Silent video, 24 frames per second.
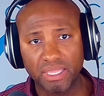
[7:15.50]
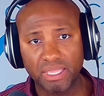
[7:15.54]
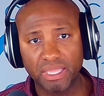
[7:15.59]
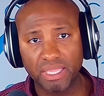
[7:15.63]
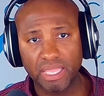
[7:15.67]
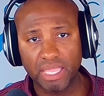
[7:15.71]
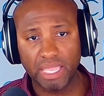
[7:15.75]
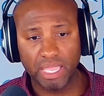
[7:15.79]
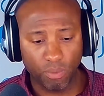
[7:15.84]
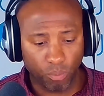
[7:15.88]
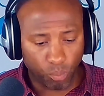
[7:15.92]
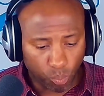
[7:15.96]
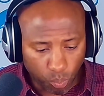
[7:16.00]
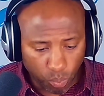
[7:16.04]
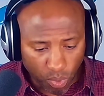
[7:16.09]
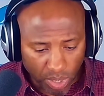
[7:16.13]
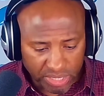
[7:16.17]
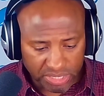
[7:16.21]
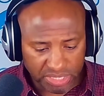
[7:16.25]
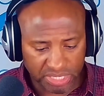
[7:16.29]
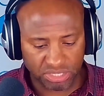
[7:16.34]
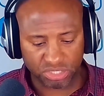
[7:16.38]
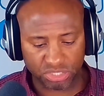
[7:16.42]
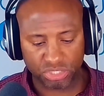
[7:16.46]
It
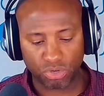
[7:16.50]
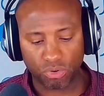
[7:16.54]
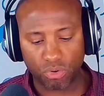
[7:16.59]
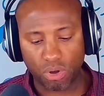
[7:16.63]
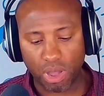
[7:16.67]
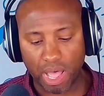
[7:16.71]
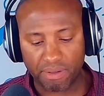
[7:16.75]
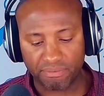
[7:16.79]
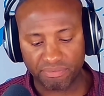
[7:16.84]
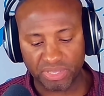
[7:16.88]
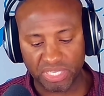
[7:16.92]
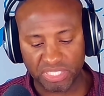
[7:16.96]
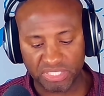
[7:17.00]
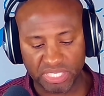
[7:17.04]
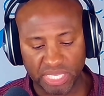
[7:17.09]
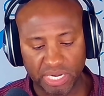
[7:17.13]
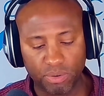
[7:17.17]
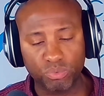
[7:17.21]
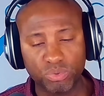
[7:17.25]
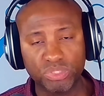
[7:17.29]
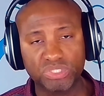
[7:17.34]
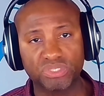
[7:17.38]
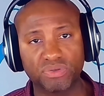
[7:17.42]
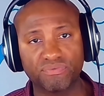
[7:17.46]
wasn't so obvious, and it
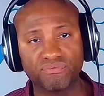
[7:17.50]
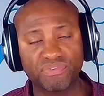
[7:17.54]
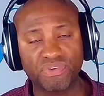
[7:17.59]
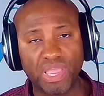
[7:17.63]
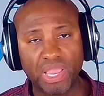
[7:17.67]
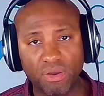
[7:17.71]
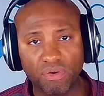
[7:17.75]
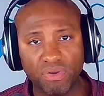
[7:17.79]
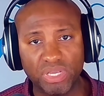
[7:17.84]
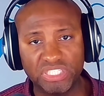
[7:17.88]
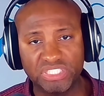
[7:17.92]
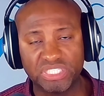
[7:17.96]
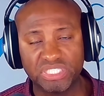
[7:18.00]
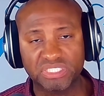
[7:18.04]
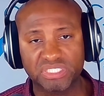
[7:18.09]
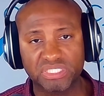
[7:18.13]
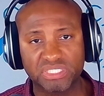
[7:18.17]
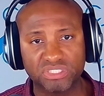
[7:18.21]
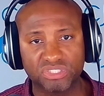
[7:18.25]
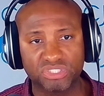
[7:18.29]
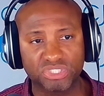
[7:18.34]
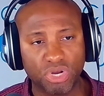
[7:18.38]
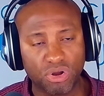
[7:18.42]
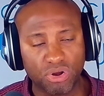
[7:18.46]
was very
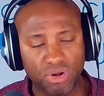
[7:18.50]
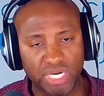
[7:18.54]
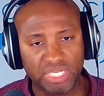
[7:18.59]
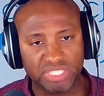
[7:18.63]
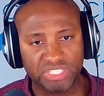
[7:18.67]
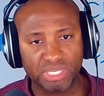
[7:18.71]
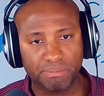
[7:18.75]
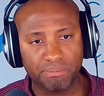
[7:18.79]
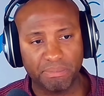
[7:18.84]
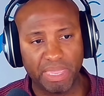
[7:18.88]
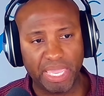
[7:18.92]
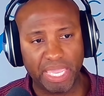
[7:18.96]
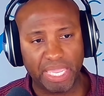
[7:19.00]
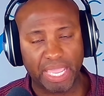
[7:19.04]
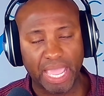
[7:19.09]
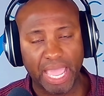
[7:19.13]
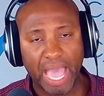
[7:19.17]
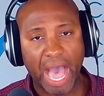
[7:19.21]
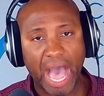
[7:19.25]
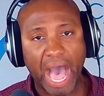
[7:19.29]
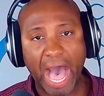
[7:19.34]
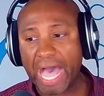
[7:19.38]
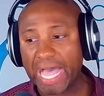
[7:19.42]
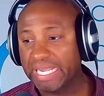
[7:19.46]
disconcerting to me.
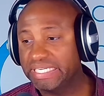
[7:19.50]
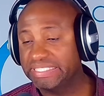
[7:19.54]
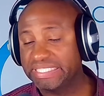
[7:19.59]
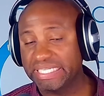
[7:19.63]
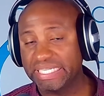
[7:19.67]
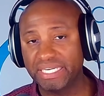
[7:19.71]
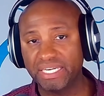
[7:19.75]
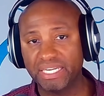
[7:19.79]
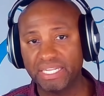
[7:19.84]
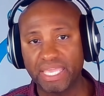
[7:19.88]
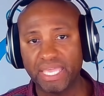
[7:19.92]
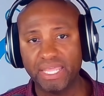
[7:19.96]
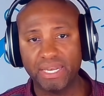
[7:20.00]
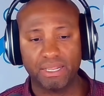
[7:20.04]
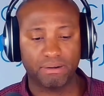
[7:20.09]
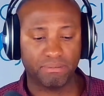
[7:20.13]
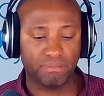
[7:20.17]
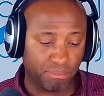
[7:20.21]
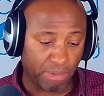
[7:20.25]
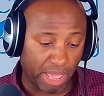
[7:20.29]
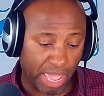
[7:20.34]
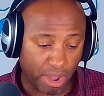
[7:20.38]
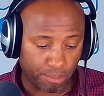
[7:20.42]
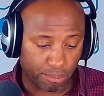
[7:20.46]
I didn't get it.
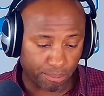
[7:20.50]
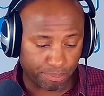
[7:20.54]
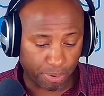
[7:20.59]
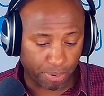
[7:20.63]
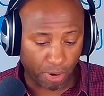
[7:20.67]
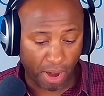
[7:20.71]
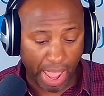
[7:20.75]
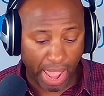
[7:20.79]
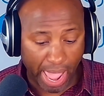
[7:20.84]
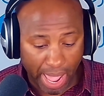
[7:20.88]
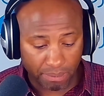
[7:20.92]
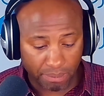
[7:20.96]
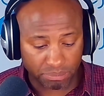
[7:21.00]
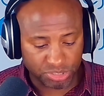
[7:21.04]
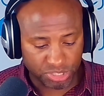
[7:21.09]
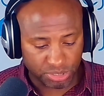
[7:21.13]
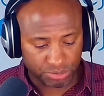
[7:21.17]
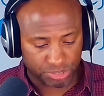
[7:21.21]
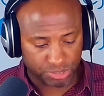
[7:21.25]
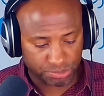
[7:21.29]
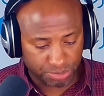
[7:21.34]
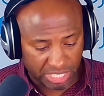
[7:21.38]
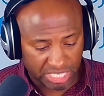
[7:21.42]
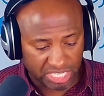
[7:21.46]
Now, perhaps
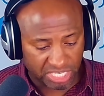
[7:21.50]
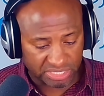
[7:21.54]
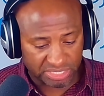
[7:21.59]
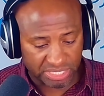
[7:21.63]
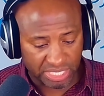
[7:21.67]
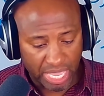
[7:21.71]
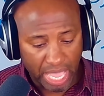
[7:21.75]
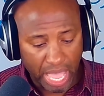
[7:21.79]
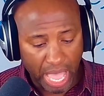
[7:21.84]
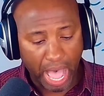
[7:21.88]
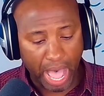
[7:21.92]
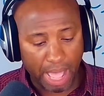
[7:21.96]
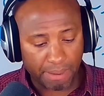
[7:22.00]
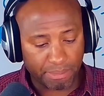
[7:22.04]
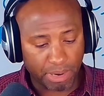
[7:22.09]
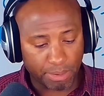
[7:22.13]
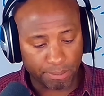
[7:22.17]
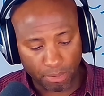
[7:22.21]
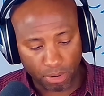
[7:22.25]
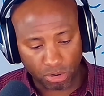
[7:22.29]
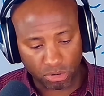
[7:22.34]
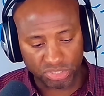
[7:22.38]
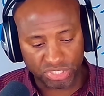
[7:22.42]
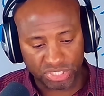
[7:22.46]
it's because I'm
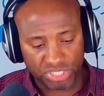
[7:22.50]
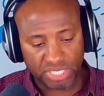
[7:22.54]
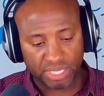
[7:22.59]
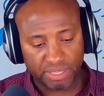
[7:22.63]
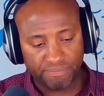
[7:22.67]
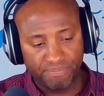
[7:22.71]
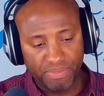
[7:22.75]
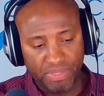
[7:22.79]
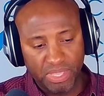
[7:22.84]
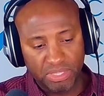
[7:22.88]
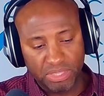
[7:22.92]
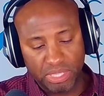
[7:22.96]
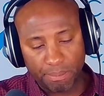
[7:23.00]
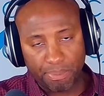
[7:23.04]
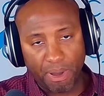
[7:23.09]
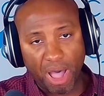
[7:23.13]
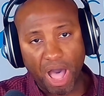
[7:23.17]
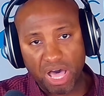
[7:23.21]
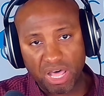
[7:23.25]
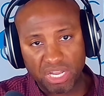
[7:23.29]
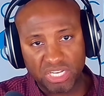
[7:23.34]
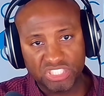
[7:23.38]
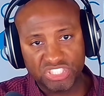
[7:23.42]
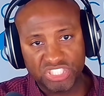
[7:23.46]
immersed in the
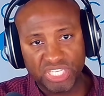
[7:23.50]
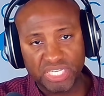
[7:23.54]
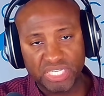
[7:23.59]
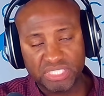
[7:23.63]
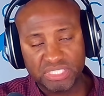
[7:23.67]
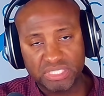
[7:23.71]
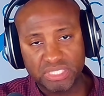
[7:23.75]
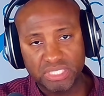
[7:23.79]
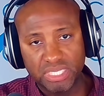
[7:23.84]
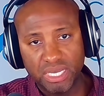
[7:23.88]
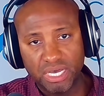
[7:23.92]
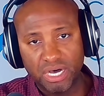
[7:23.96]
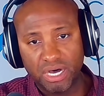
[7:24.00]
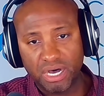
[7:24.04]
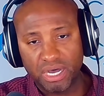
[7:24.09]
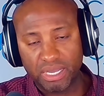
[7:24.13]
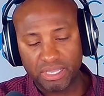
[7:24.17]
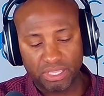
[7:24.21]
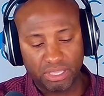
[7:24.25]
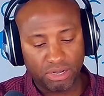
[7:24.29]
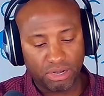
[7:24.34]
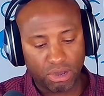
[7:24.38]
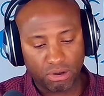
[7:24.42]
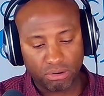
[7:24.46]
politics
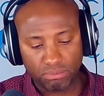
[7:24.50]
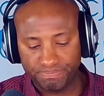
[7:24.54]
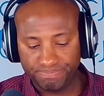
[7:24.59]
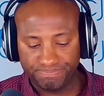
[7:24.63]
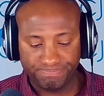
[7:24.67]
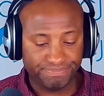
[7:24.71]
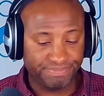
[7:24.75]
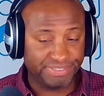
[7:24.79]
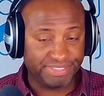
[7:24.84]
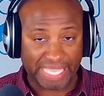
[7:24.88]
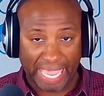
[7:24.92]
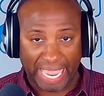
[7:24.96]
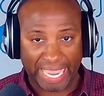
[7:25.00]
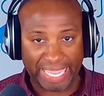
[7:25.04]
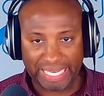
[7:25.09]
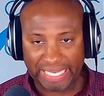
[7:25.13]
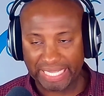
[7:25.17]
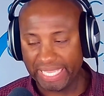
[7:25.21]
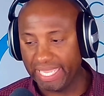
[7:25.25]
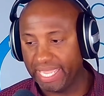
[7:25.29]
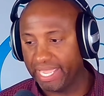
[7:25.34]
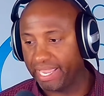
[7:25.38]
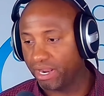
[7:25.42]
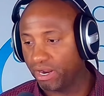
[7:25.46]

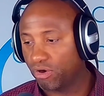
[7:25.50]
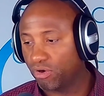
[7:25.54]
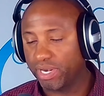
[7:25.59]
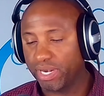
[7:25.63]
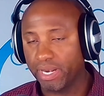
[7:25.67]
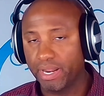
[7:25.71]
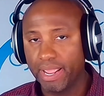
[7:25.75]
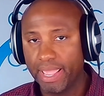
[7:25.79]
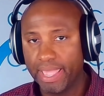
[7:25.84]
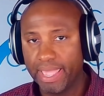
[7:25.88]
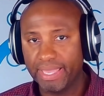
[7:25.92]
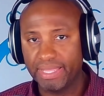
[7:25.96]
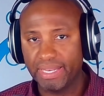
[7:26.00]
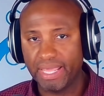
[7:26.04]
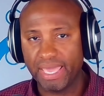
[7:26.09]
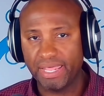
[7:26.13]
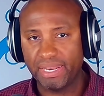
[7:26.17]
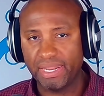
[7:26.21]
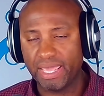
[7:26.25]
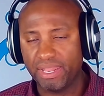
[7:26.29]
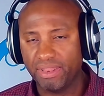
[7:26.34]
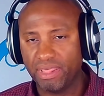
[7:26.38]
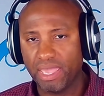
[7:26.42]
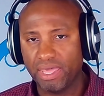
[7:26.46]
daily here. And
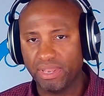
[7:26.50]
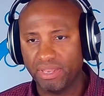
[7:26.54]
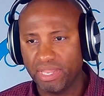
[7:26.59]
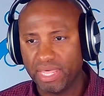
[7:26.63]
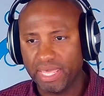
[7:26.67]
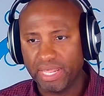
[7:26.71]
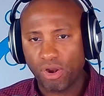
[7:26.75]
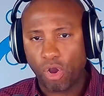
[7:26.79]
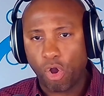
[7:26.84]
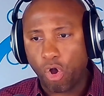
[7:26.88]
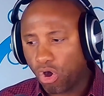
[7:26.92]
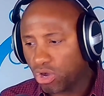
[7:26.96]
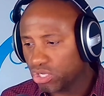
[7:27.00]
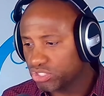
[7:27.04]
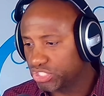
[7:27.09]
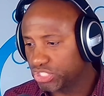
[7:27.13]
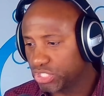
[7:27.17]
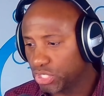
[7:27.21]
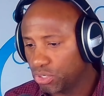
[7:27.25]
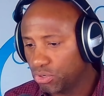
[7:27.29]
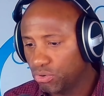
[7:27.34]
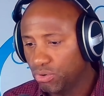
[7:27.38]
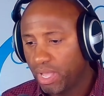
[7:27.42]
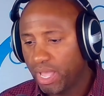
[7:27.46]
then
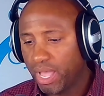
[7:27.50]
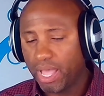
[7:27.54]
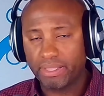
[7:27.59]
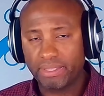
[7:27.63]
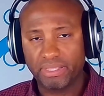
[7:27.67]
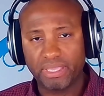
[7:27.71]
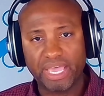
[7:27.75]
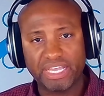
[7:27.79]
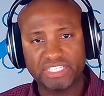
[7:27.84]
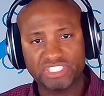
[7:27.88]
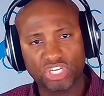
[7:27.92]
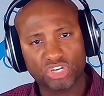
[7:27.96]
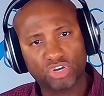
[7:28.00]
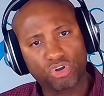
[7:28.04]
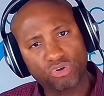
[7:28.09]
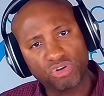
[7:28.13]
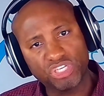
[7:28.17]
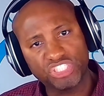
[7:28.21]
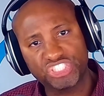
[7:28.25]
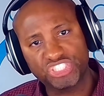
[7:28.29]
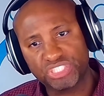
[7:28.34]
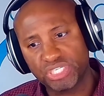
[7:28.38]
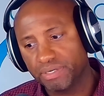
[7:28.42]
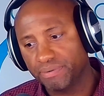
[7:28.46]
also as a
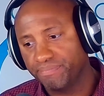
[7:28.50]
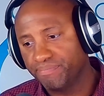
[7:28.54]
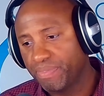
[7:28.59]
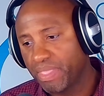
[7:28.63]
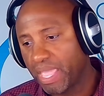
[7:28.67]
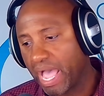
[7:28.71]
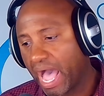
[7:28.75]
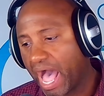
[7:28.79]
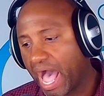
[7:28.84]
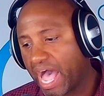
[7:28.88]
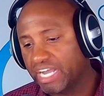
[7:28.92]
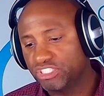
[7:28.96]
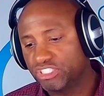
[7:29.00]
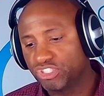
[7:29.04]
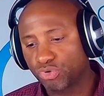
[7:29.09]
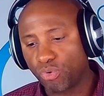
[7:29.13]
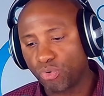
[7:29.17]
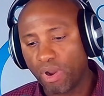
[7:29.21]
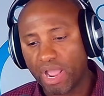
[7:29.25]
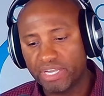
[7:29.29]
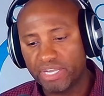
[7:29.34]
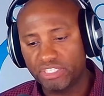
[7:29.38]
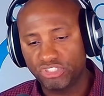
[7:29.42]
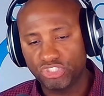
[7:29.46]
Christian, I
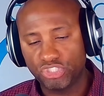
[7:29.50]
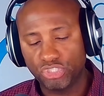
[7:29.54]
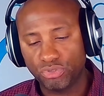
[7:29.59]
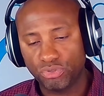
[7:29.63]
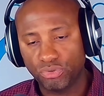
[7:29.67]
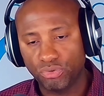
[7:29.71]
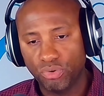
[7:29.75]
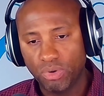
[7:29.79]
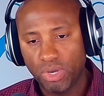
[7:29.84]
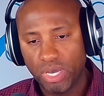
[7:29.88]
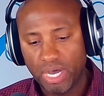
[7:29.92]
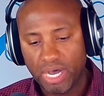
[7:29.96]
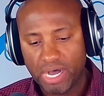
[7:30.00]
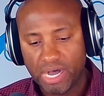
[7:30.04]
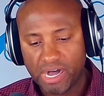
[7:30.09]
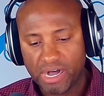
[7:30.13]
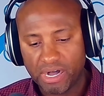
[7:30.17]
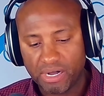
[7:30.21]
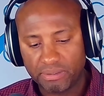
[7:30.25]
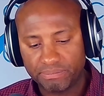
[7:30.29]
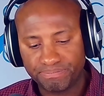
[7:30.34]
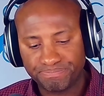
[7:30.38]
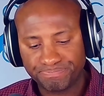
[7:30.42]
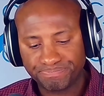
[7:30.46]
try to, I